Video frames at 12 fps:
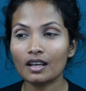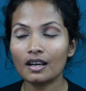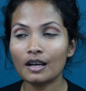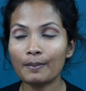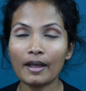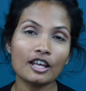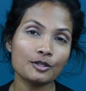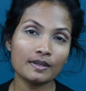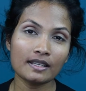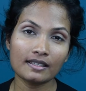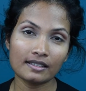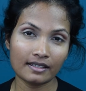My
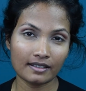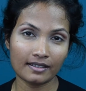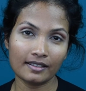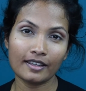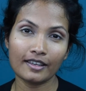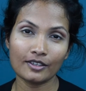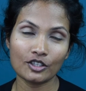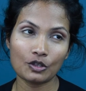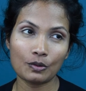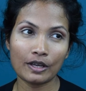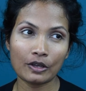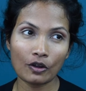husband is a citizen here, so
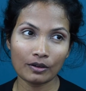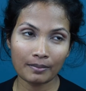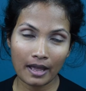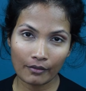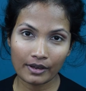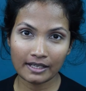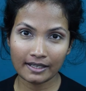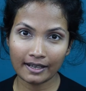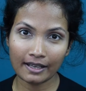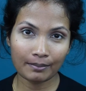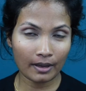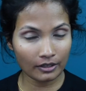I got married and
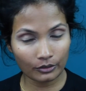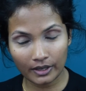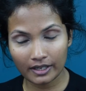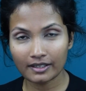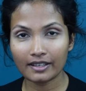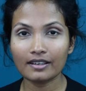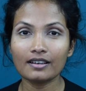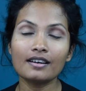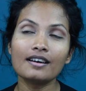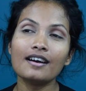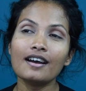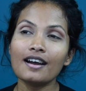I migrated here.
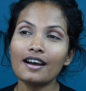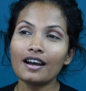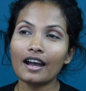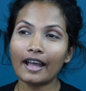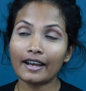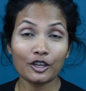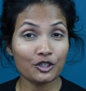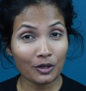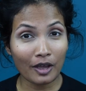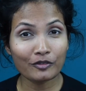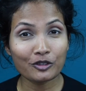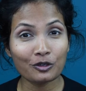And I do
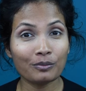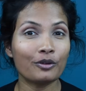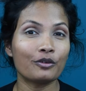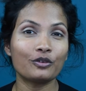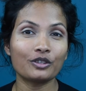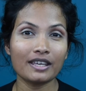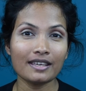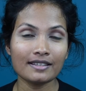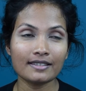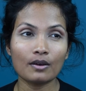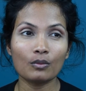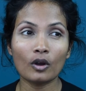have two beautiful
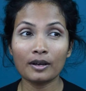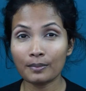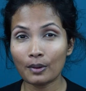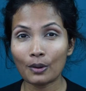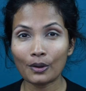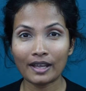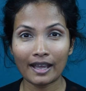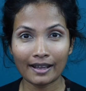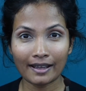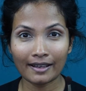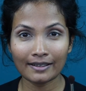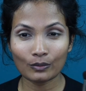kids, one boy
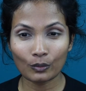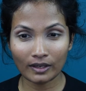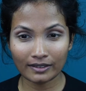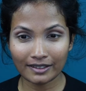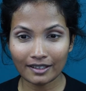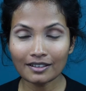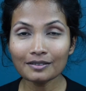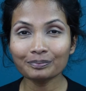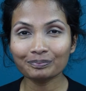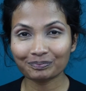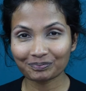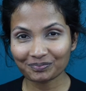and one girl.
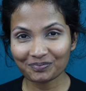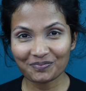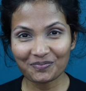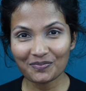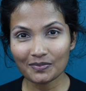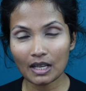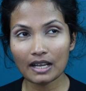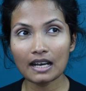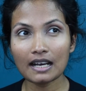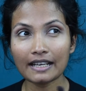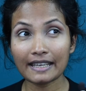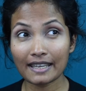
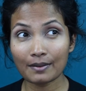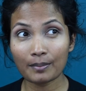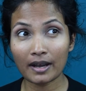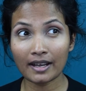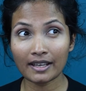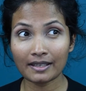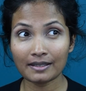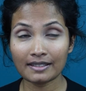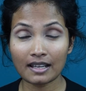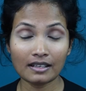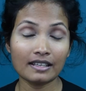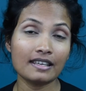My
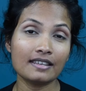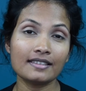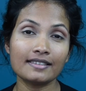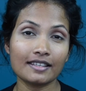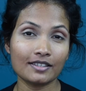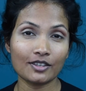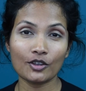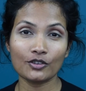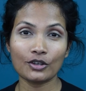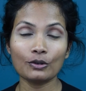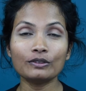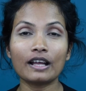son, he is 6 years
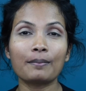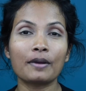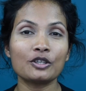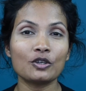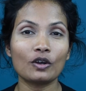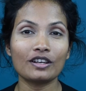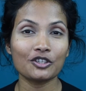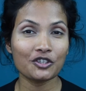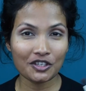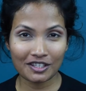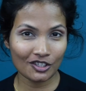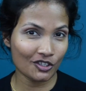old, and my daughter,
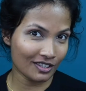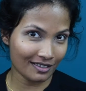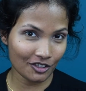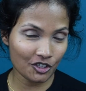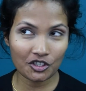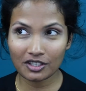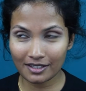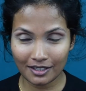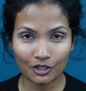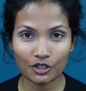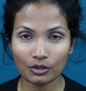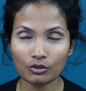she just
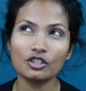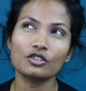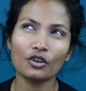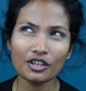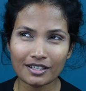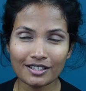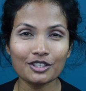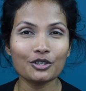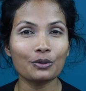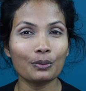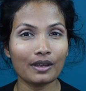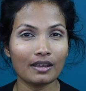turned 2. She's going to turn
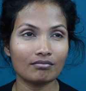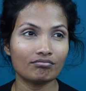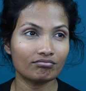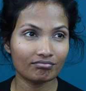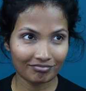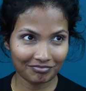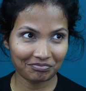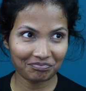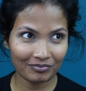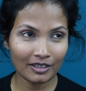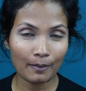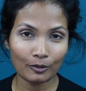2 in
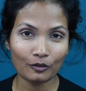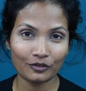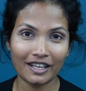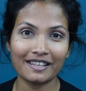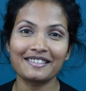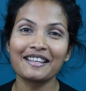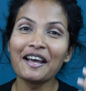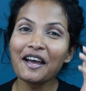a couple of days.